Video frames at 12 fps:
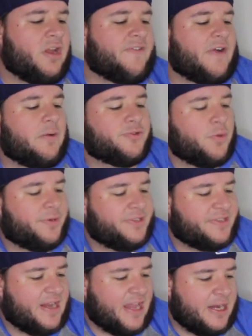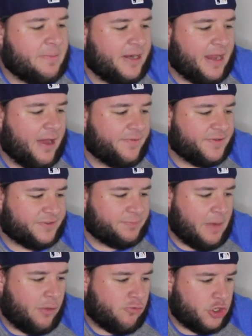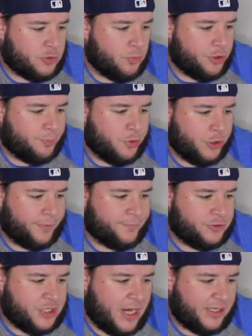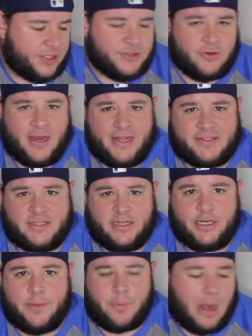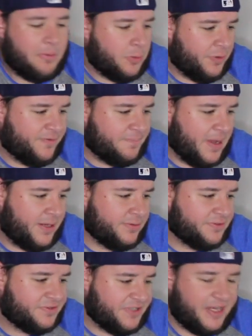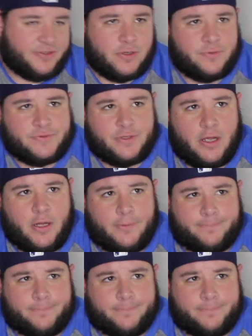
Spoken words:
If I was going to take anybody out of this Mount Rushmore to put Jenkins or Anson in, it probably would have been Santos.